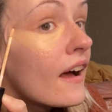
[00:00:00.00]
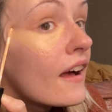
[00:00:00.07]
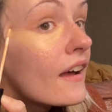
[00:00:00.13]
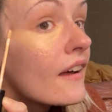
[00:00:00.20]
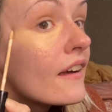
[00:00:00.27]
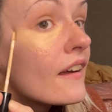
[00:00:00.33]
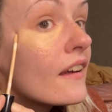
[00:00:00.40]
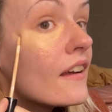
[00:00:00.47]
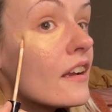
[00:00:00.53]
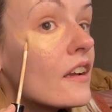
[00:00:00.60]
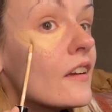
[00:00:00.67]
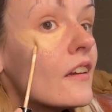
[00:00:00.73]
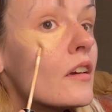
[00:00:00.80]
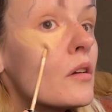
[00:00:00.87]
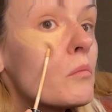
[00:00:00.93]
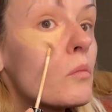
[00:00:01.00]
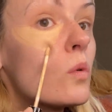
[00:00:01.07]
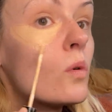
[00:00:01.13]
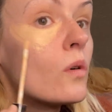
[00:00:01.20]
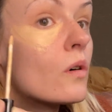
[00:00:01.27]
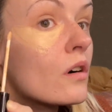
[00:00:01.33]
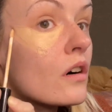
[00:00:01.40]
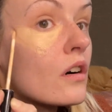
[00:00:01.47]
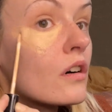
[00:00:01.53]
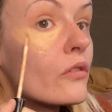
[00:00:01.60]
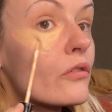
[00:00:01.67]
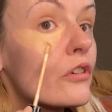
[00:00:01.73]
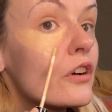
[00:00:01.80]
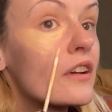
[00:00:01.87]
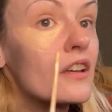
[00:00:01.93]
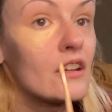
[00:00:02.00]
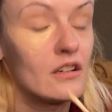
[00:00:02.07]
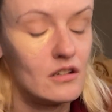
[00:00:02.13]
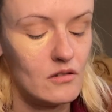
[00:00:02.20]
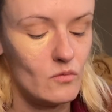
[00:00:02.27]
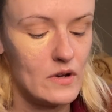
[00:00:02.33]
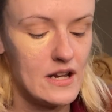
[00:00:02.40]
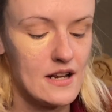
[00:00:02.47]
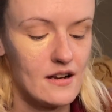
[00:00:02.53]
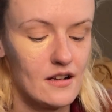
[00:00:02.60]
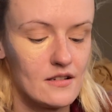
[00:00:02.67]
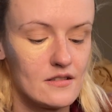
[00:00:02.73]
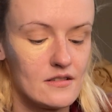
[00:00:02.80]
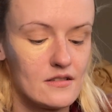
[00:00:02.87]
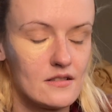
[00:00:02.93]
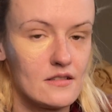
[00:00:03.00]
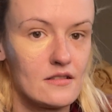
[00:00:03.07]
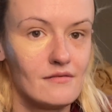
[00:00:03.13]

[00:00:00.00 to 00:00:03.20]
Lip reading: 9 more freaking weeks.